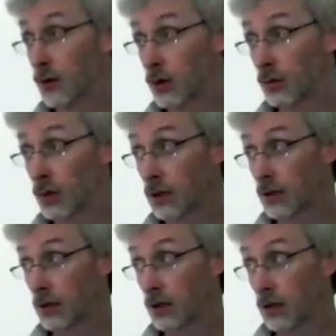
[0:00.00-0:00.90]
for them.
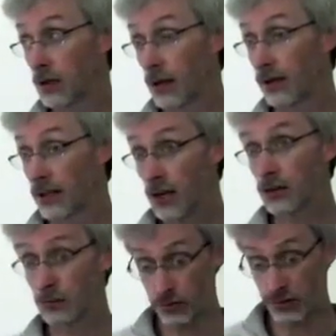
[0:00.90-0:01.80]
They
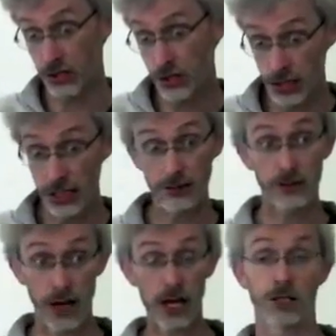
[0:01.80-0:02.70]
don't produce leaves
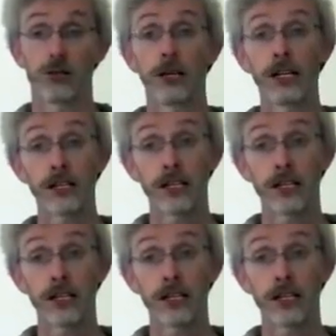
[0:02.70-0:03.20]
for us to eat,